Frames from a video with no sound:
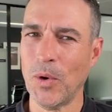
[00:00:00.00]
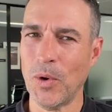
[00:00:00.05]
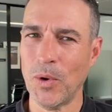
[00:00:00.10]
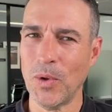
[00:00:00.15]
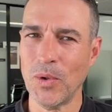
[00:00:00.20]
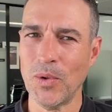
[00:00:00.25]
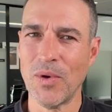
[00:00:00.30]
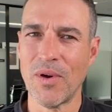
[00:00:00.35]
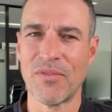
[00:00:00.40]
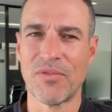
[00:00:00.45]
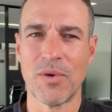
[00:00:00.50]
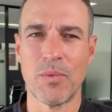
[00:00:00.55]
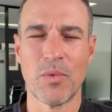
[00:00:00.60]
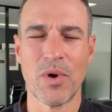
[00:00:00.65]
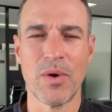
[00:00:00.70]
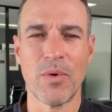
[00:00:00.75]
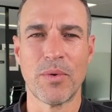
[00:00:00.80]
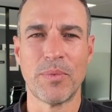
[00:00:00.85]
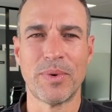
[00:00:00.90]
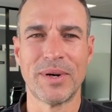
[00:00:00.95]
all from
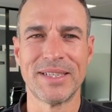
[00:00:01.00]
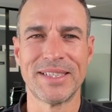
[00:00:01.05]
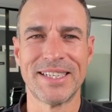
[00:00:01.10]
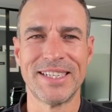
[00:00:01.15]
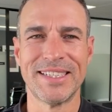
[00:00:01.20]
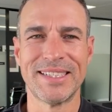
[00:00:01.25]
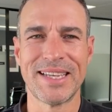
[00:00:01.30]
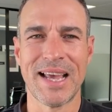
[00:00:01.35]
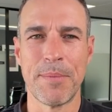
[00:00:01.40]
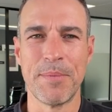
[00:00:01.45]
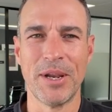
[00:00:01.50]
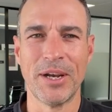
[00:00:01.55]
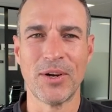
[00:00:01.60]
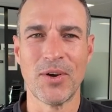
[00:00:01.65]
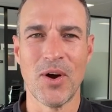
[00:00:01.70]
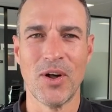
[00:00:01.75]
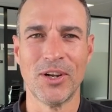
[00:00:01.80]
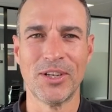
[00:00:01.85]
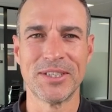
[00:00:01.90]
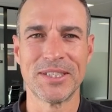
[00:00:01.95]
REIWA President Damian
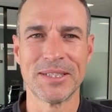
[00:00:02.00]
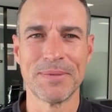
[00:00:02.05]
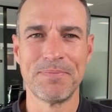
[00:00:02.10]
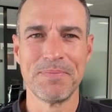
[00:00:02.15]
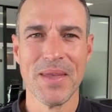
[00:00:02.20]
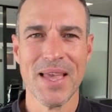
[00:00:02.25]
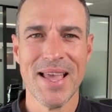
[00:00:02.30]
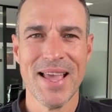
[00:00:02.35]
Collins.